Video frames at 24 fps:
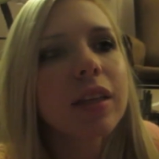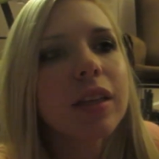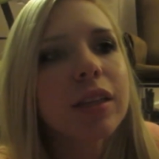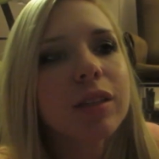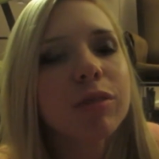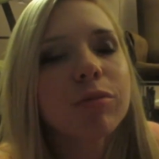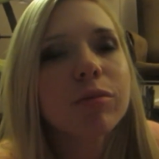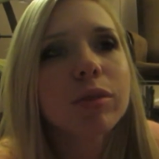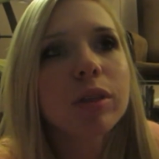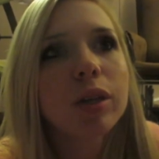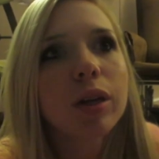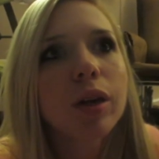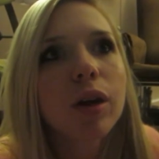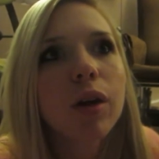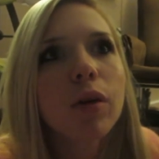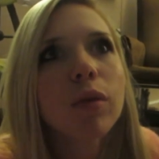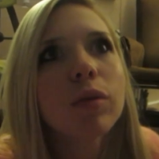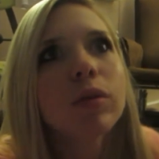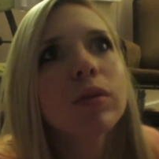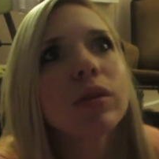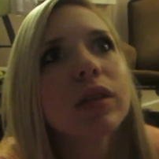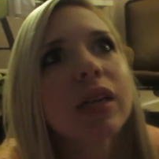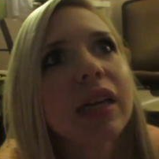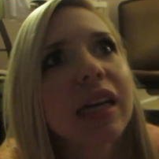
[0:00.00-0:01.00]
This was her
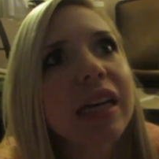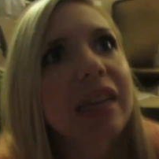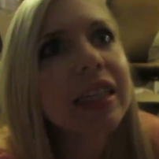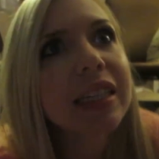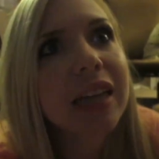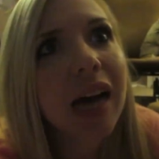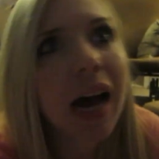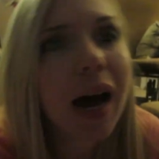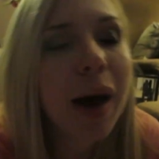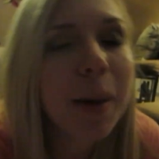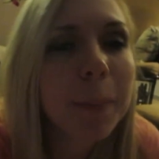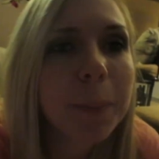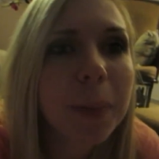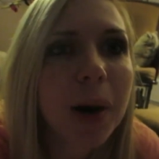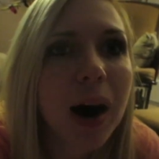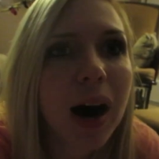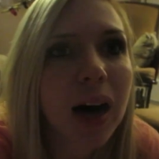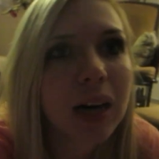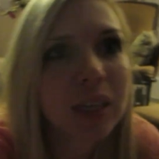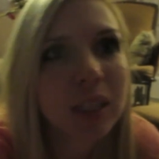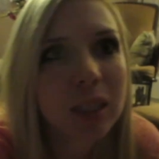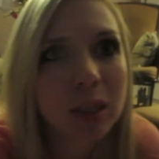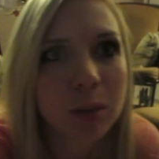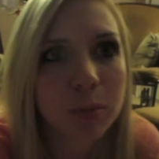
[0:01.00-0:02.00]
only time
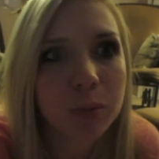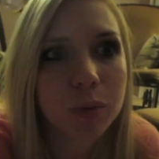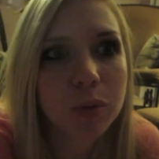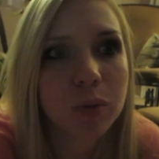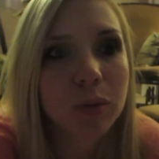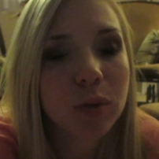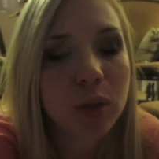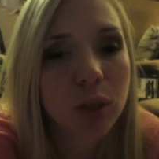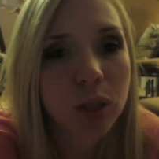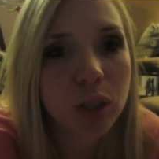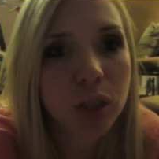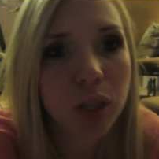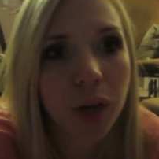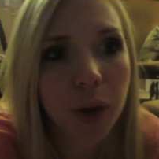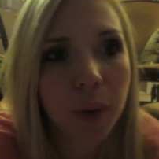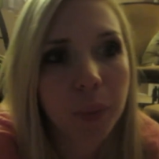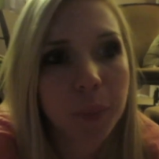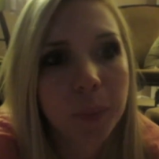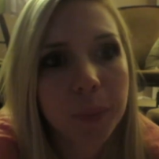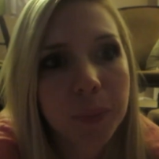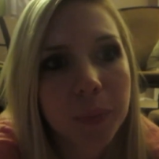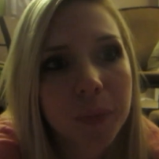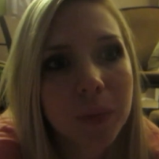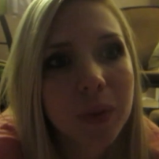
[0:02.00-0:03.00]
possible, so,
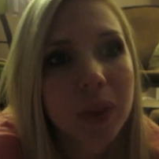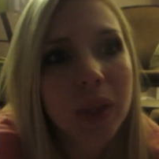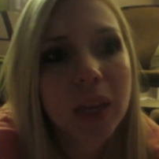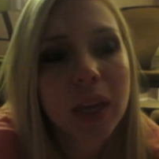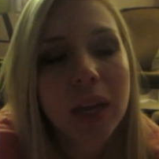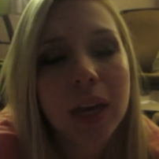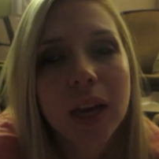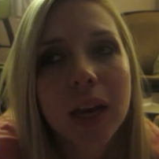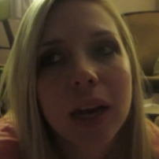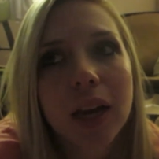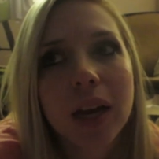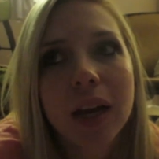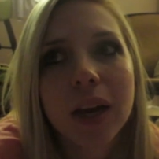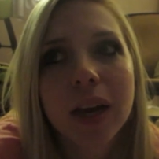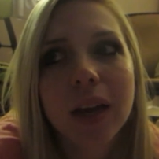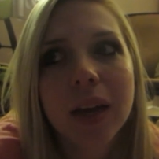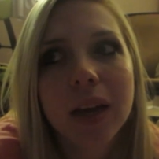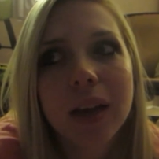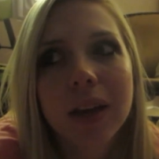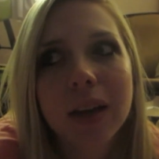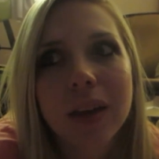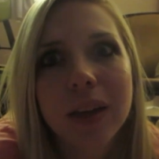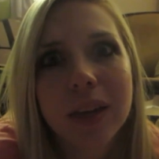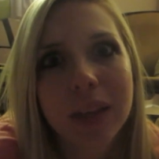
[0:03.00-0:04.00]

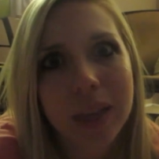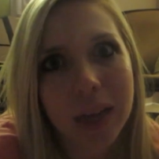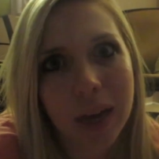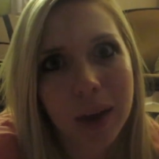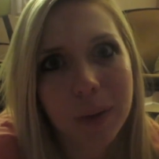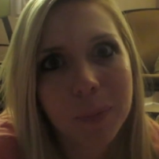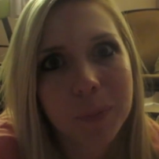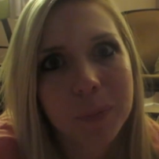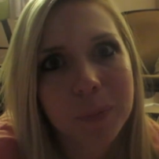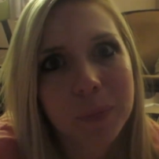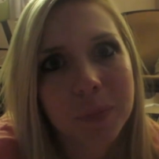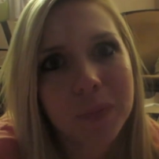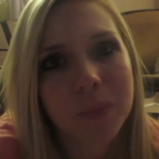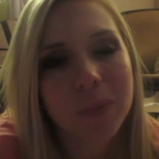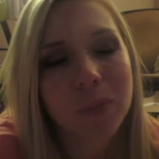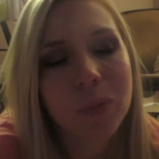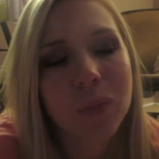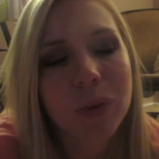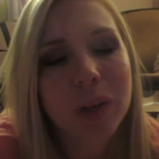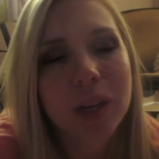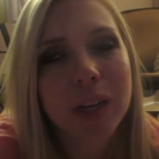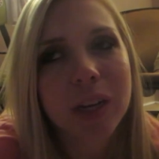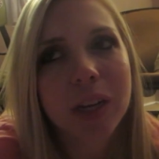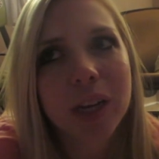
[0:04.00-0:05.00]
yeah.
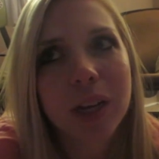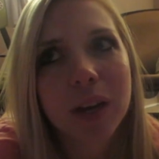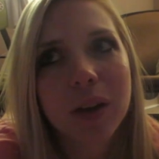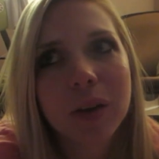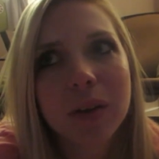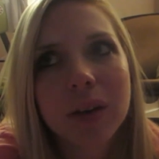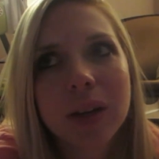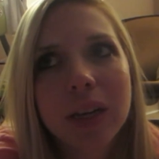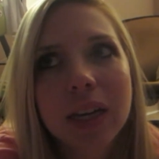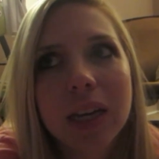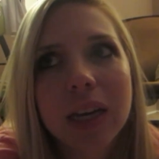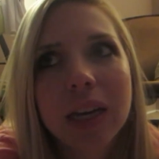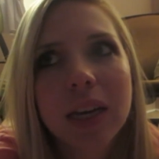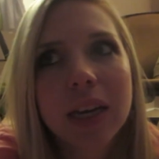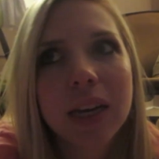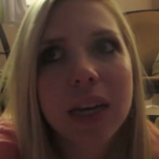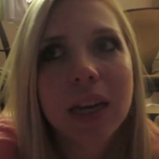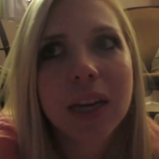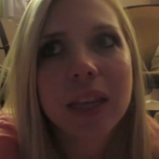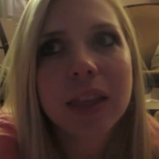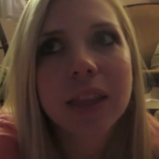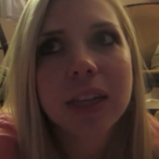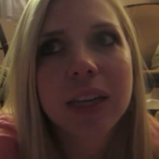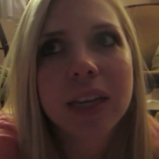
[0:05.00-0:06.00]
We're going to go in,
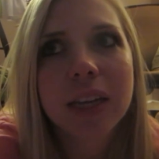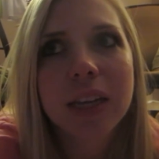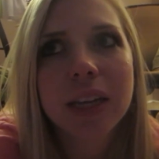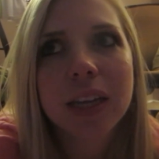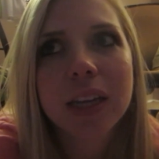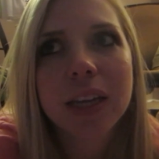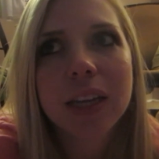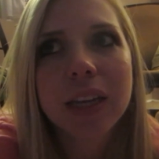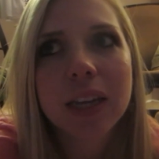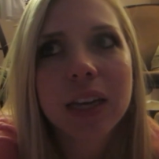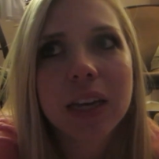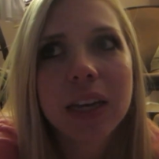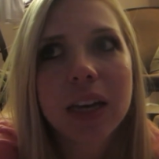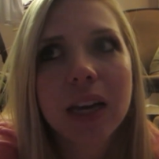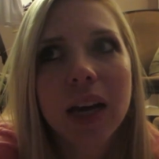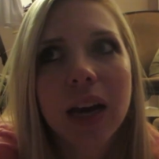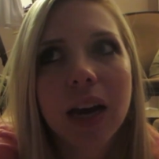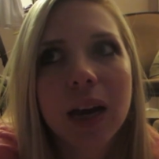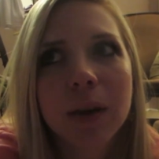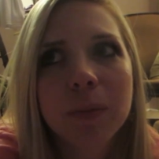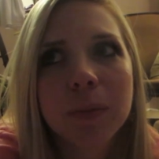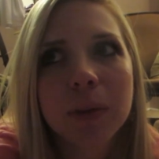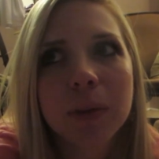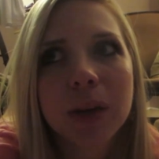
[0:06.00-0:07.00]
and then
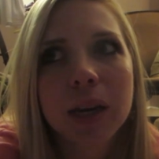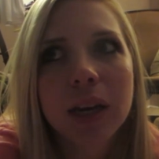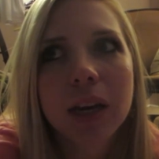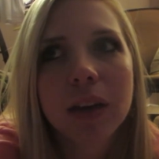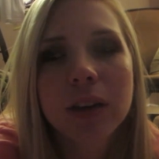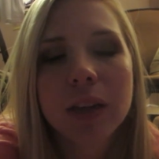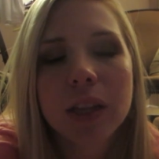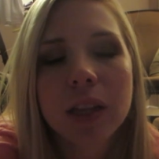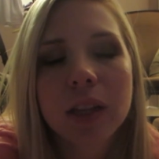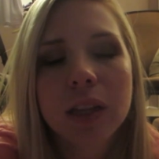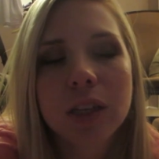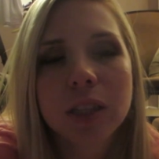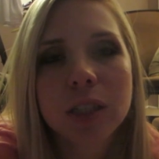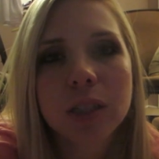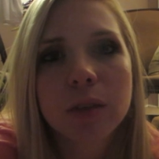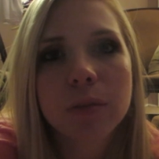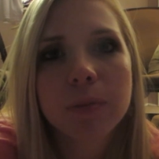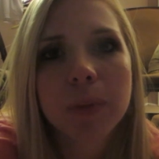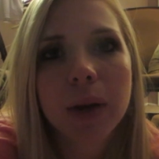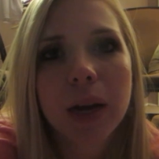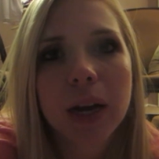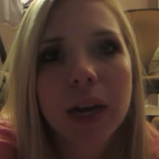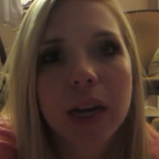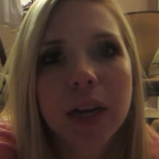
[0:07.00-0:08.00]
I'm going to go eat lunch at
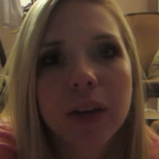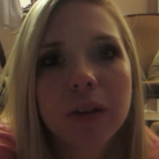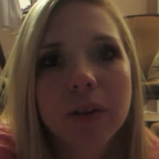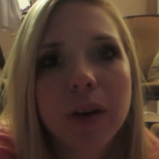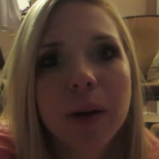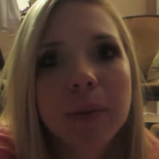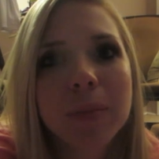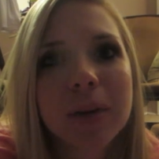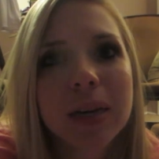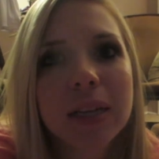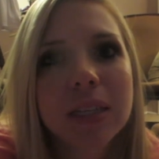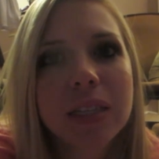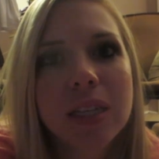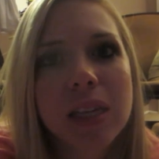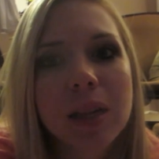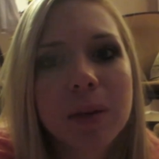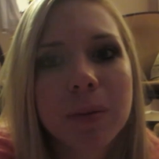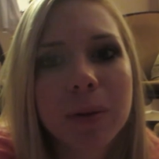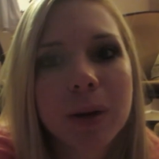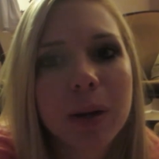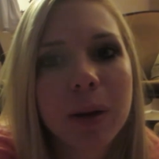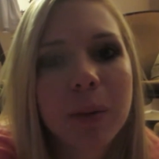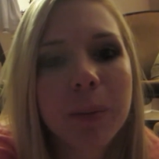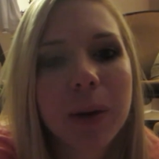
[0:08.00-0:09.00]
my grandma's, and I'm
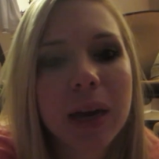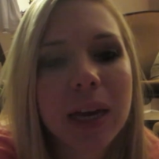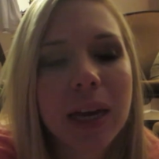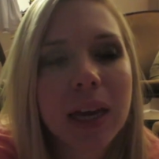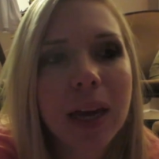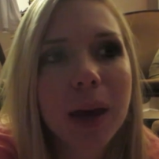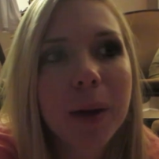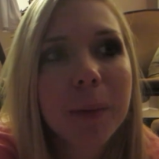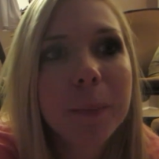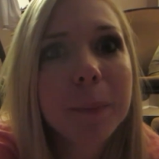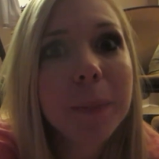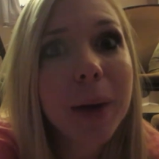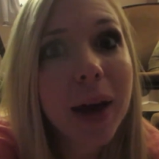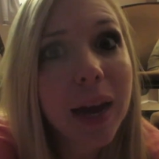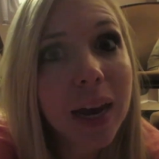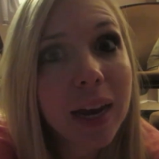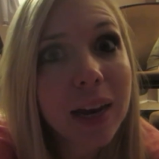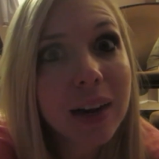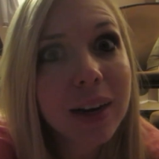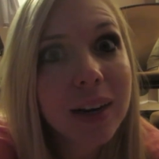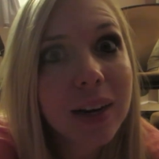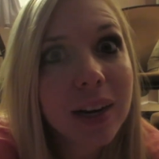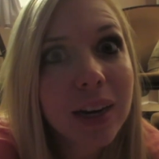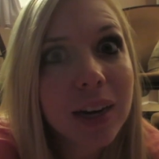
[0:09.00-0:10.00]
going to go back and get my
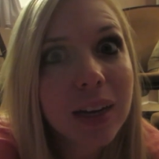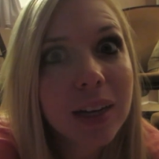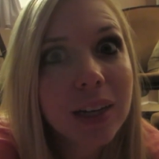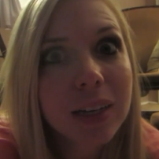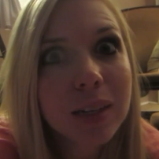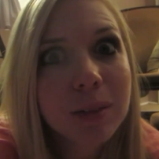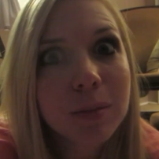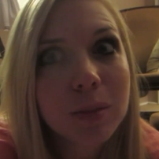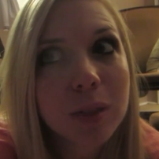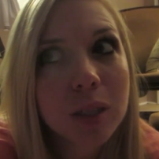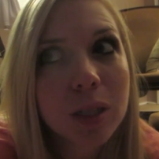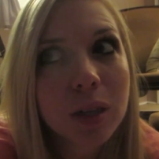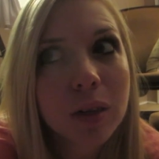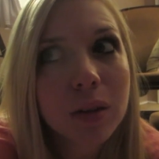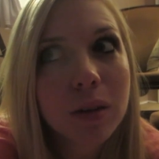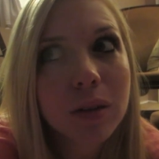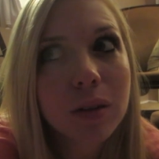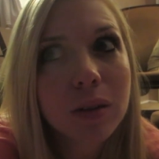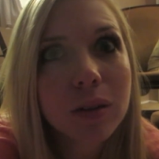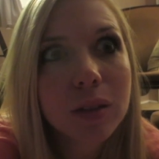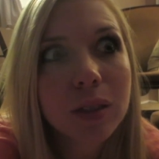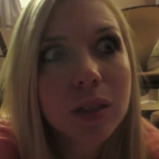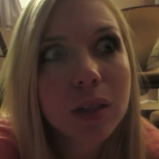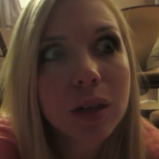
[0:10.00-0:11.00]
hair done. I'm
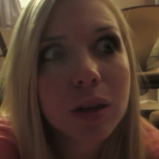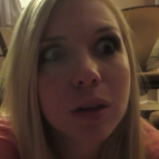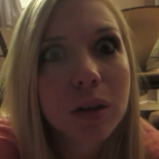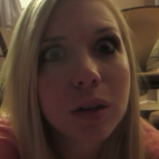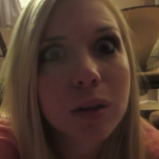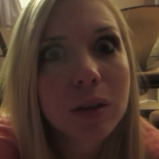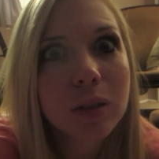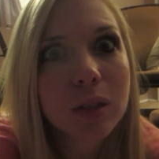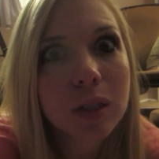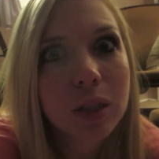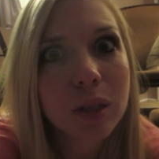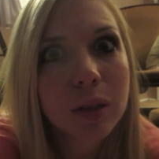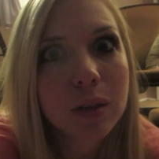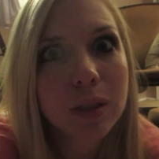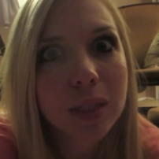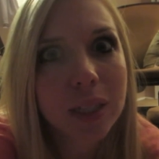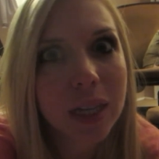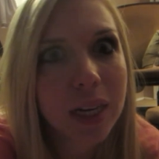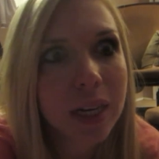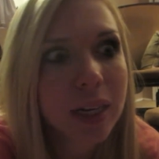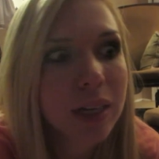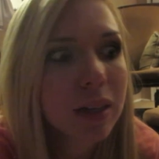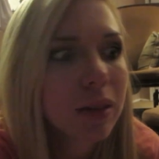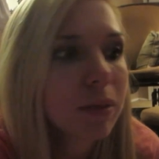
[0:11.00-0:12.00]
so
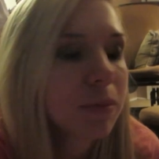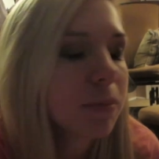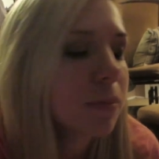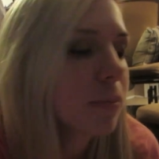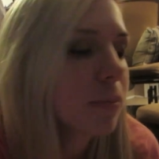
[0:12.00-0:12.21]
excited.